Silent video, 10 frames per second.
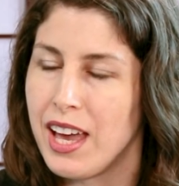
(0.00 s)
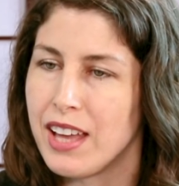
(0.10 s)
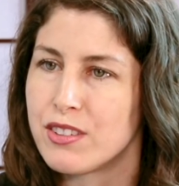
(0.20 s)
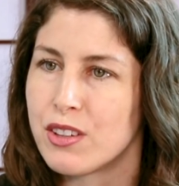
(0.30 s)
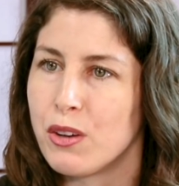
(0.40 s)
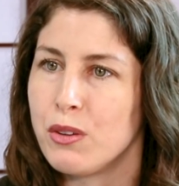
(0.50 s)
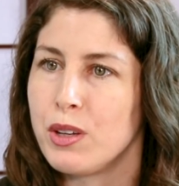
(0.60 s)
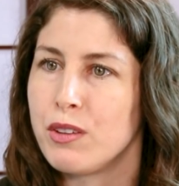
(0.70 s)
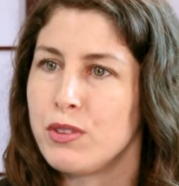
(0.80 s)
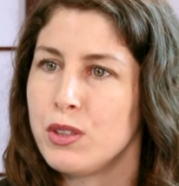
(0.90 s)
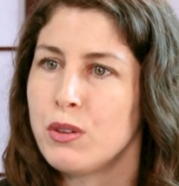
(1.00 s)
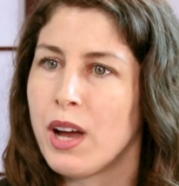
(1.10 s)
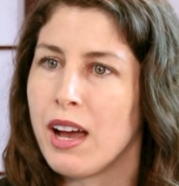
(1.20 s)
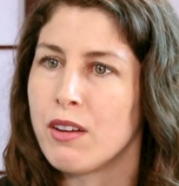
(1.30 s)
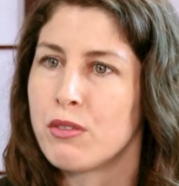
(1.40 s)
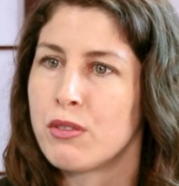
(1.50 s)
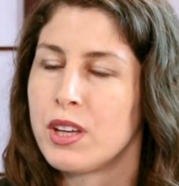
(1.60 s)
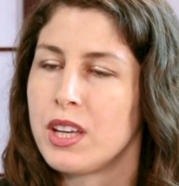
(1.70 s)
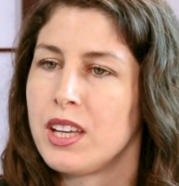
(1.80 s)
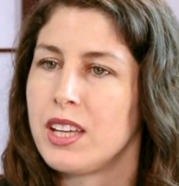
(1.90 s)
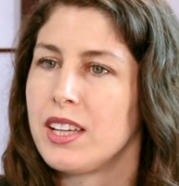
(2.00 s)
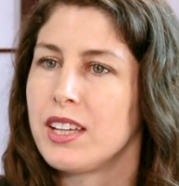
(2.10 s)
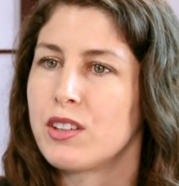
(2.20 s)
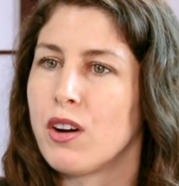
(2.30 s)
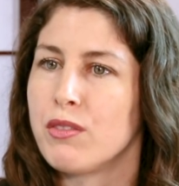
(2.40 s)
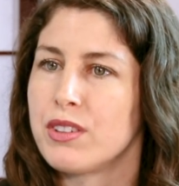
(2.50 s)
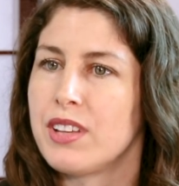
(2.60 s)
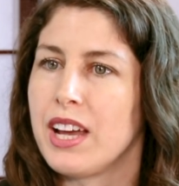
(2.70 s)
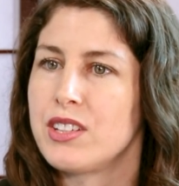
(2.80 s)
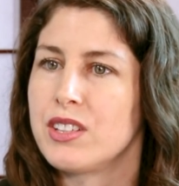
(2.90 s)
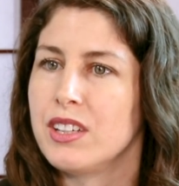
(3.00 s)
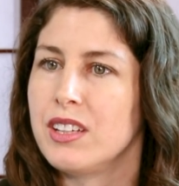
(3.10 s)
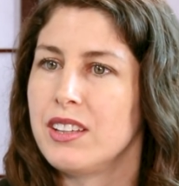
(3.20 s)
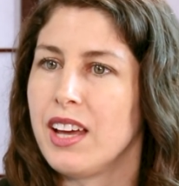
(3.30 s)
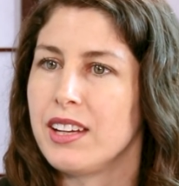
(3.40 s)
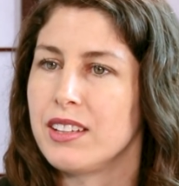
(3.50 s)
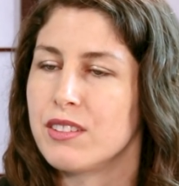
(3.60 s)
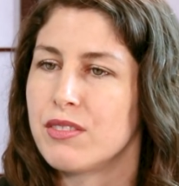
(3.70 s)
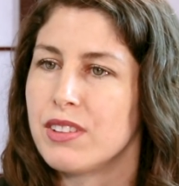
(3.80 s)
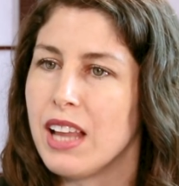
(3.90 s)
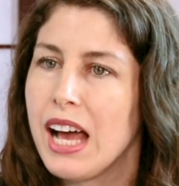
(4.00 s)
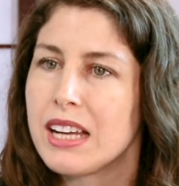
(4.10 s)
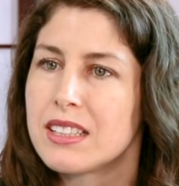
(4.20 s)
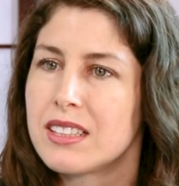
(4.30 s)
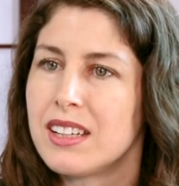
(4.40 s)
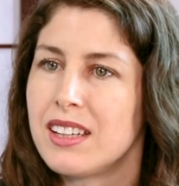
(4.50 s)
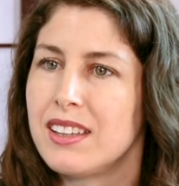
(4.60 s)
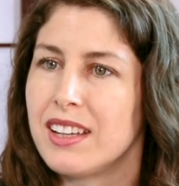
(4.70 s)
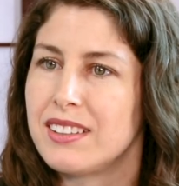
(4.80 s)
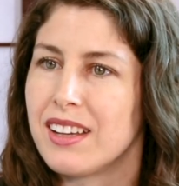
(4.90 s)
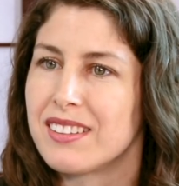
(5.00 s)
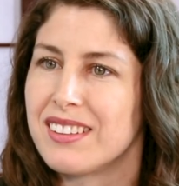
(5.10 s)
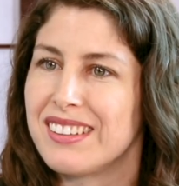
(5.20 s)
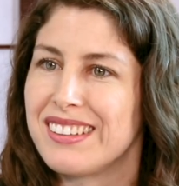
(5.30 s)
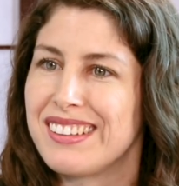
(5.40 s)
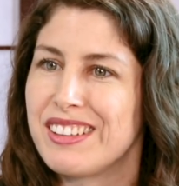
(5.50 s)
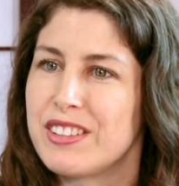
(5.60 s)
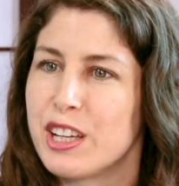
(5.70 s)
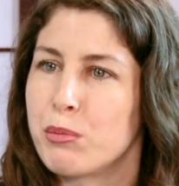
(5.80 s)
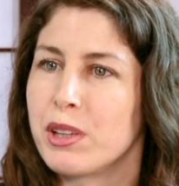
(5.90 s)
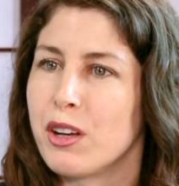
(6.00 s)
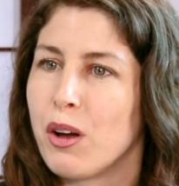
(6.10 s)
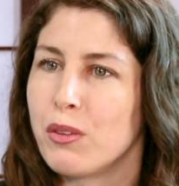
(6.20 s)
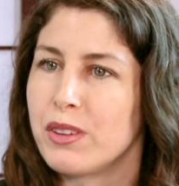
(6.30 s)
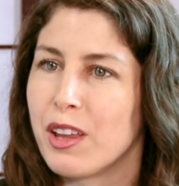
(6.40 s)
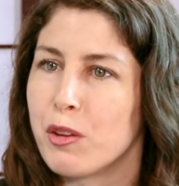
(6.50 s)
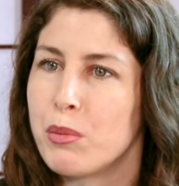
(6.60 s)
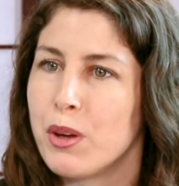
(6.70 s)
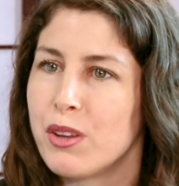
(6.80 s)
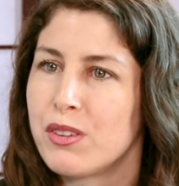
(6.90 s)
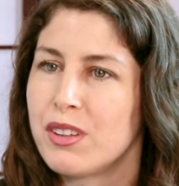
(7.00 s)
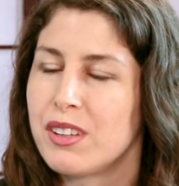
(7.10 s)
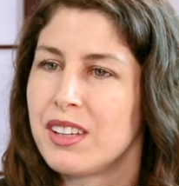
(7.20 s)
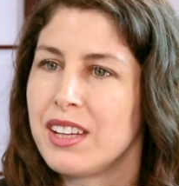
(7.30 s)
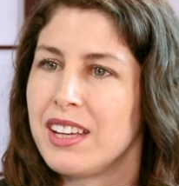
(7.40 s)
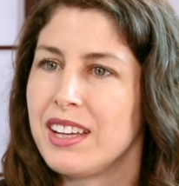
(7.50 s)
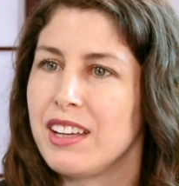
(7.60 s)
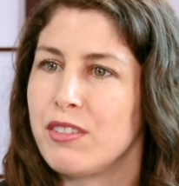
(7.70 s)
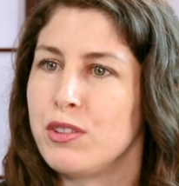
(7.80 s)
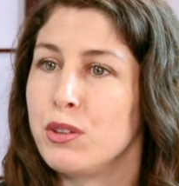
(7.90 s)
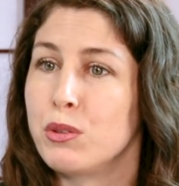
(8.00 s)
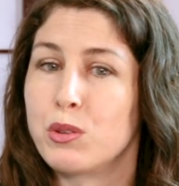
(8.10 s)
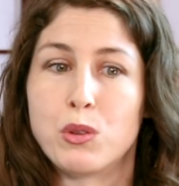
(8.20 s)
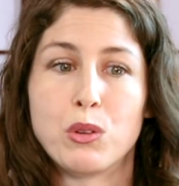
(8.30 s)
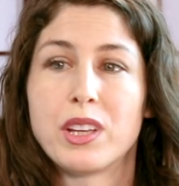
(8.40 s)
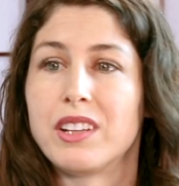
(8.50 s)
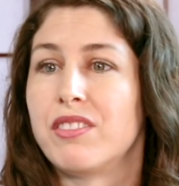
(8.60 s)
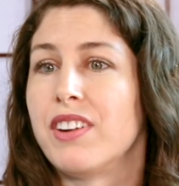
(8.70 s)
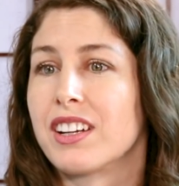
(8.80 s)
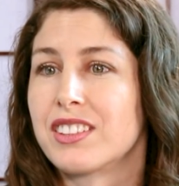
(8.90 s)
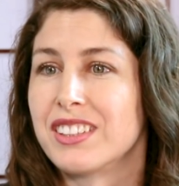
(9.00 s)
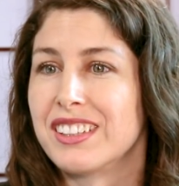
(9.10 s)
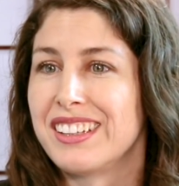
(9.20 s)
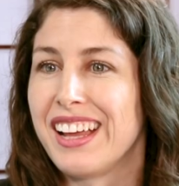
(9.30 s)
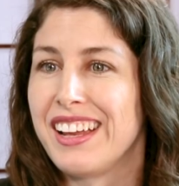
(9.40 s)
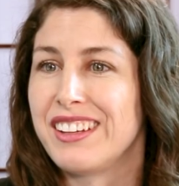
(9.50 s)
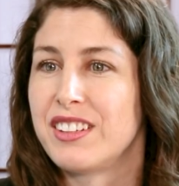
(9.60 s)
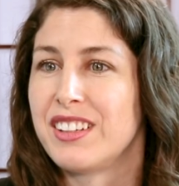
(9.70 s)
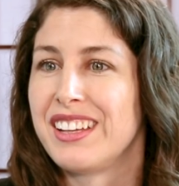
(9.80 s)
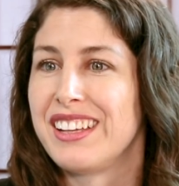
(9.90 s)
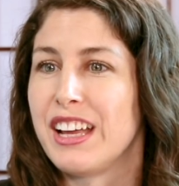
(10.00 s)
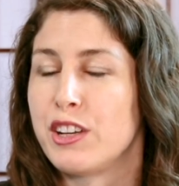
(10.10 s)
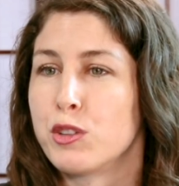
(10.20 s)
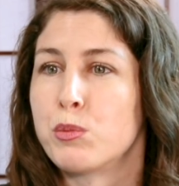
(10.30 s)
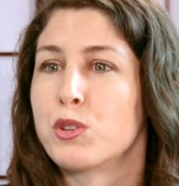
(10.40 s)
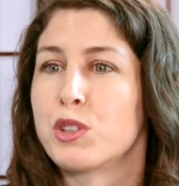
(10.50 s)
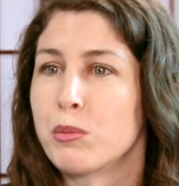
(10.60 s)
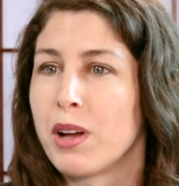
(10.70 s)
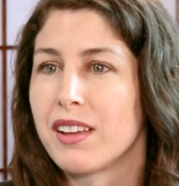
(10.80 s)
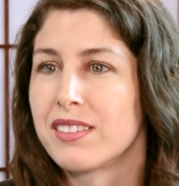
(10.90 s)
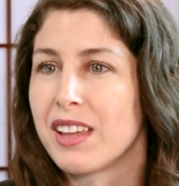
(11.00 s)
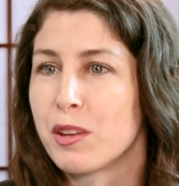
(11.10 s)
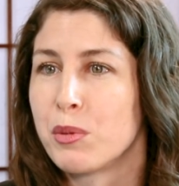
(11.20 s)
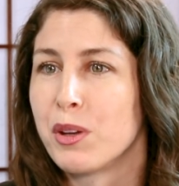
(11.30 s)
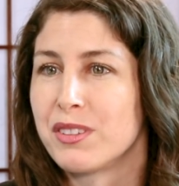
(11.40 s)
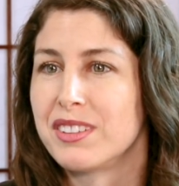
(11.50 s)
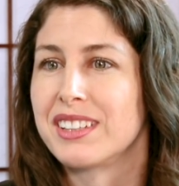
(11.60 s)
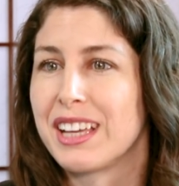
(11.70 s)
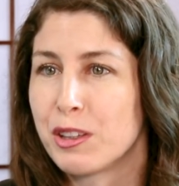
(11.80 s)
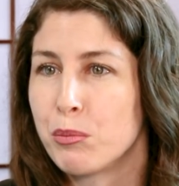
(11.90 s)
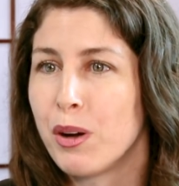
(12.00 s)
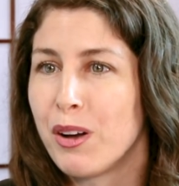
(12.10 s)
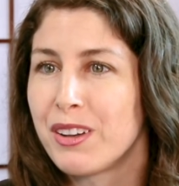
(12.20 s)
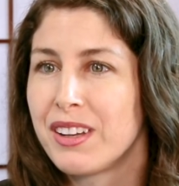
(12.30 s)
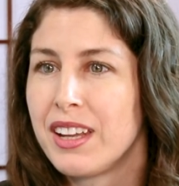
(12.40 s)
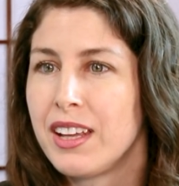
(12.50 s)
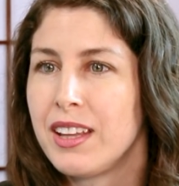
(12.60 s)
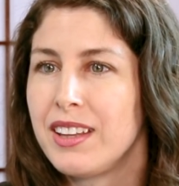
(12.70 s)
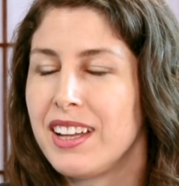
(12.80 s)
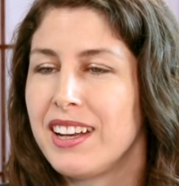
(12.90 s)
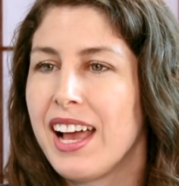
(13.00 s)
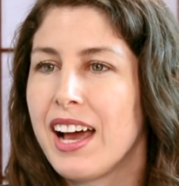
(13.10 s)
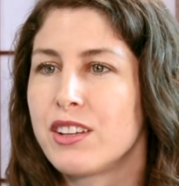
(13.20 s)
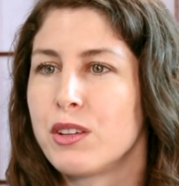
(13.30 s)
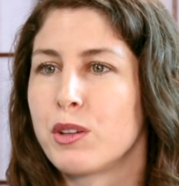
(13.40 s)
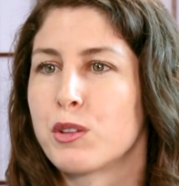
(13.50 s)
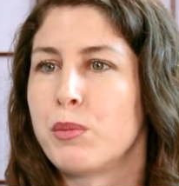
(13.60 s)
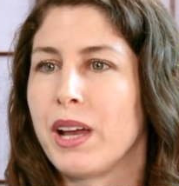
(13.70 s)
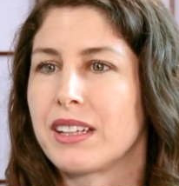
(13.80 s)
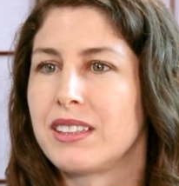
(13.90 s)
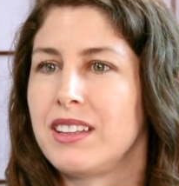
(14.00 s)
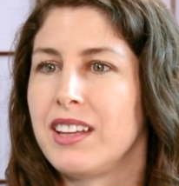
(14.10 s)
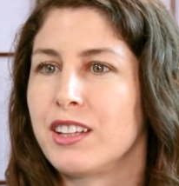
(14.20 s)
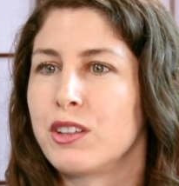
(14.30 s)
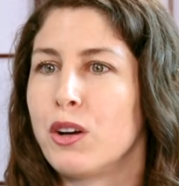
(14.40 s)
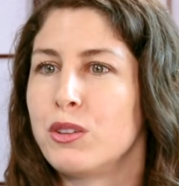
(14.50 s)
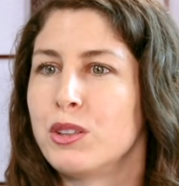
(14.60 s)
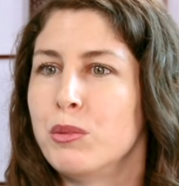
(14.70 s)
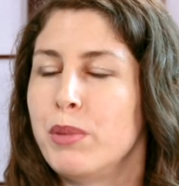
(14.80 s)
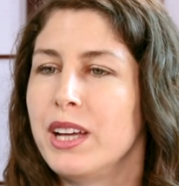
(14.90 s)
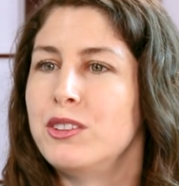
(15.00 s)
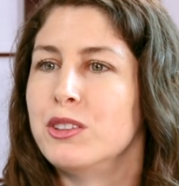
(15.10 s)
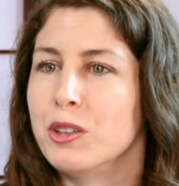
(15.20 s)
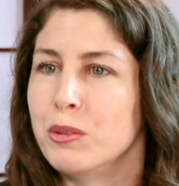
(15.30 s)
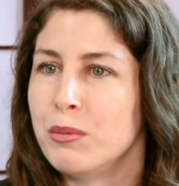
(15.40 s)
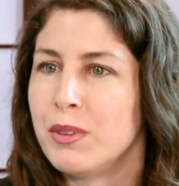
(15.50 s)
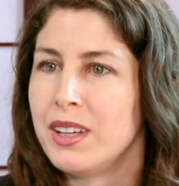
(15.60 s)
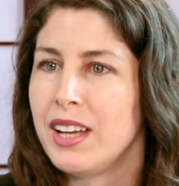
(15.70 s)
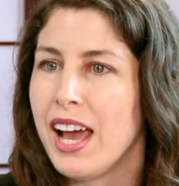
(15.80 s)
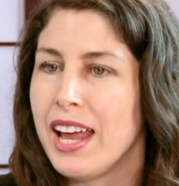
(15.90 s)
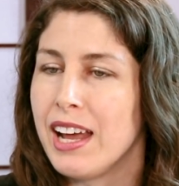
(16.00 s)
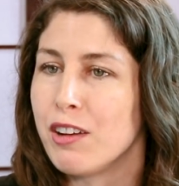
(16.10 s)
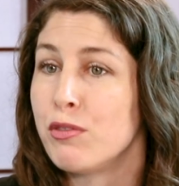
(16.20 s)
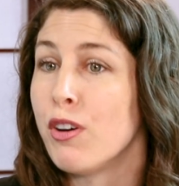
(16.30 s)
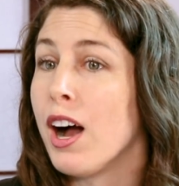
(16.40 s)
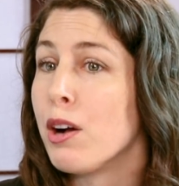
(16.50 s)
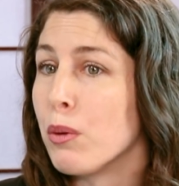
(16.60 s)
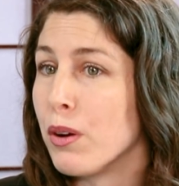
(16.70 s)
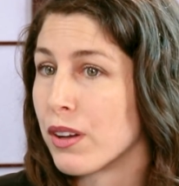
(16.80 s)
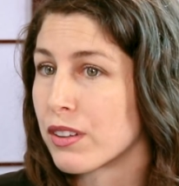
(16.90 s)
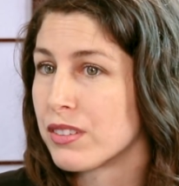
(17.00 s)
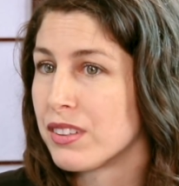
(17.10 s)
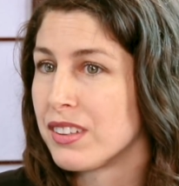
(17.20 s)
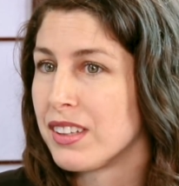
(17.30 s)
And so if you have conversation that is flat, that doesn't deeply hold the other person, if you cook in function and are just pushing past the other person to get the pot, then how do you expect to then go to the bedroom and have fireworks?